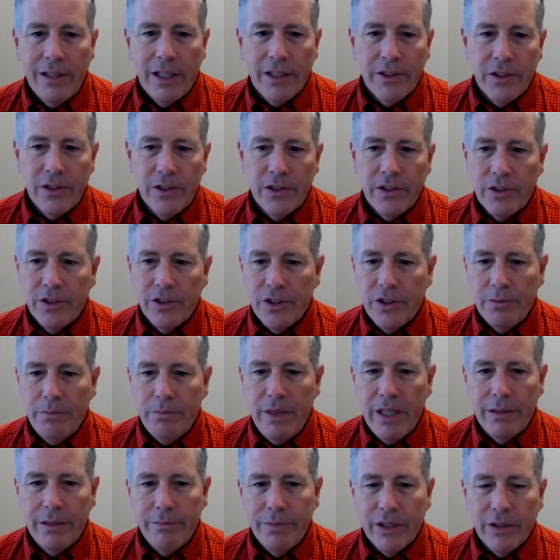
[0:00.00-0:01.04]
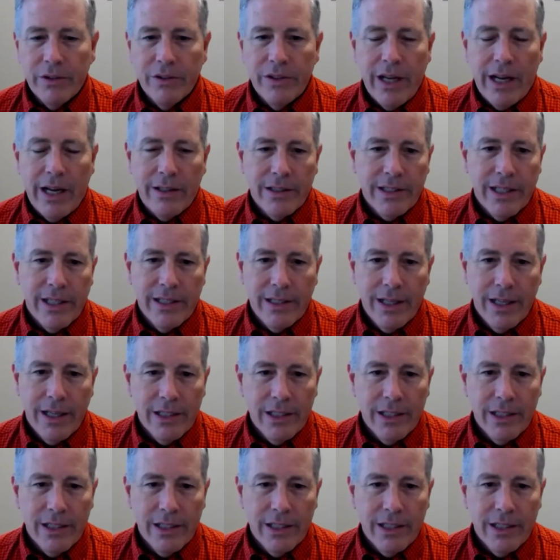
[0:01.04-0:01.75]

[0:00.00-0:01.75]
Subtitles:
Others are just being billed to outside